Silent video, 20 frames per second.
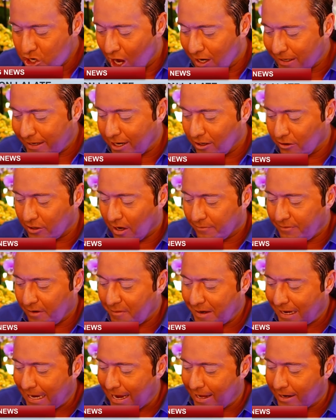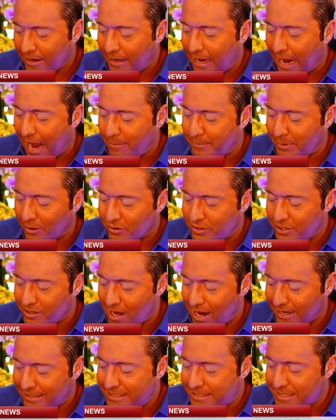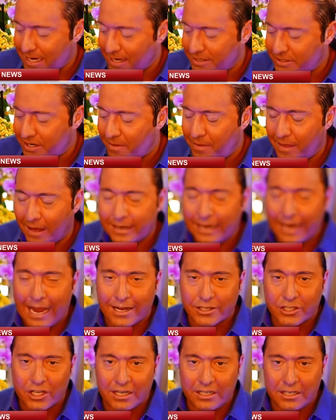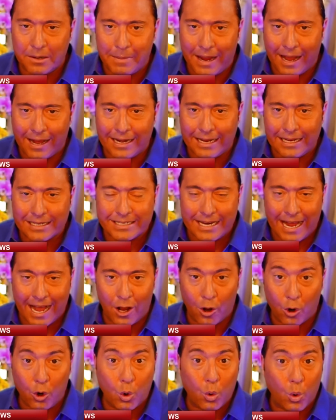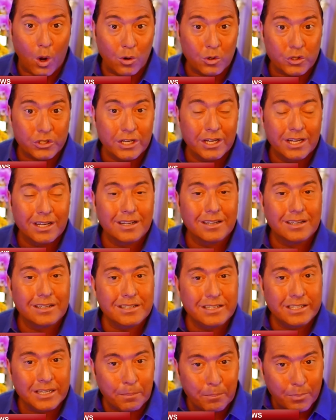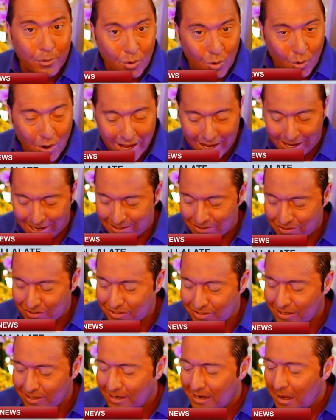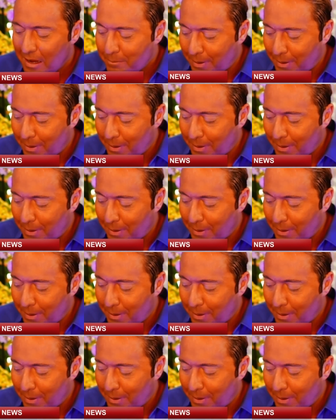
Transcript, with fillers: John Kilduff of Again Capital tonight says that gasoline demand is now, quote, depressed.